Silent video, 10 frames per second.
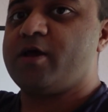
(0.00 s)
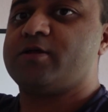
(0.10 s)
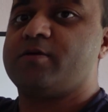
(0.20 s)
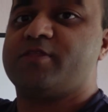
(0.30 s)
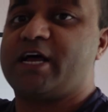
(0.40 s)

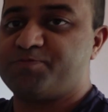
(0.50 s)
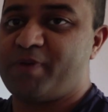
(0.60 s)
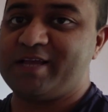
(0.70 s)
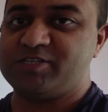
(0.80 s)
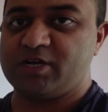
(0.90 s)
that's
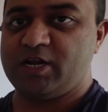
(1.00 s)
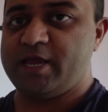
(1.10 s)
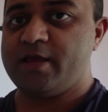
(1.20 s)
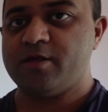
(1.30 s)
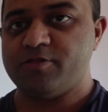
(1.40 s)
basically
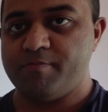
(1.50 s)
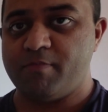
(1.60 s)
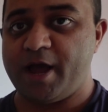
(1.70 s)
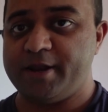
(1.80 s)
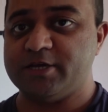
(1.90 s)
the
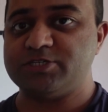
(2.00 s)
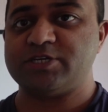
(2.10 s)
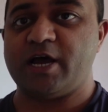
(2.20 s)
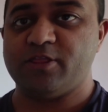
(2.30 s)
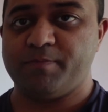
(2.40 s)
minus and
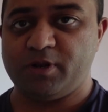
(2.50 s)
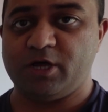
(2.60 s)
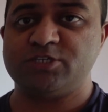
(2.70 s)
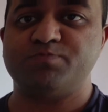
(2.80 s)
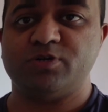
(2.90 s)
the plus
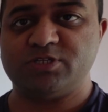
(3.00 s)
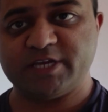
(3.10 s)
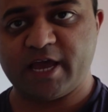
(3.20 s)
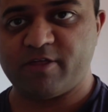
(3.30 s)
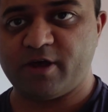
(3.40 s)
put
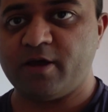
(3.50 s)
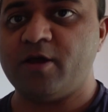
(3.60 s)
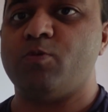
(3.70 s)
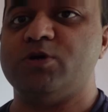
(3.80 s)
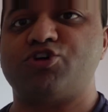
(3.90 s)
together,
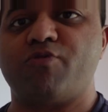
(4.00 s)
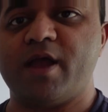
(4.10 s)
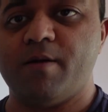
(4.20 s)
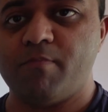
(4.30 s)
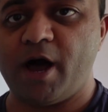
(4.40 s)
which create a
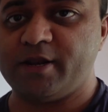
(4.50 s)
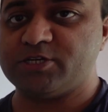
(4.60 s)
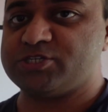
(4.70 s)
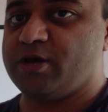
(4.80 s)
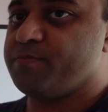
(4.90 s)
minus
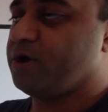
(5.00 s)
number.